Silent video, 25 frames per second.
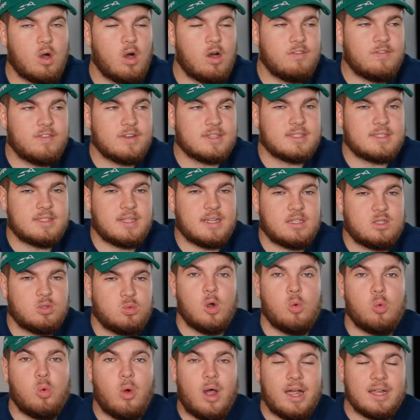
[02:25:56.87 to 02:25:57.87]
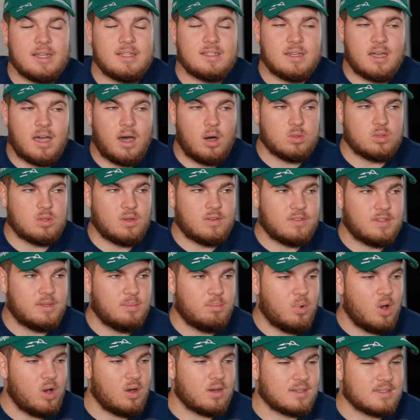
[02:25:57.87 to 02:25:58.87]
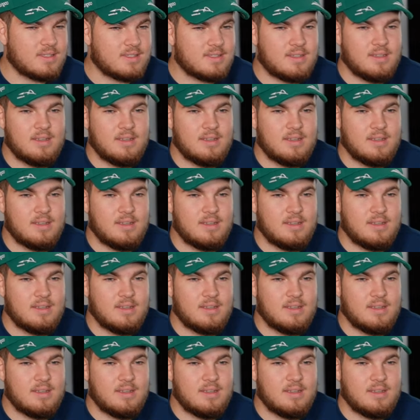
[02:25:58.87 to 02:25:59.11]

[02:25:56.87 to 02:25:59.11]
offers that right out of the box.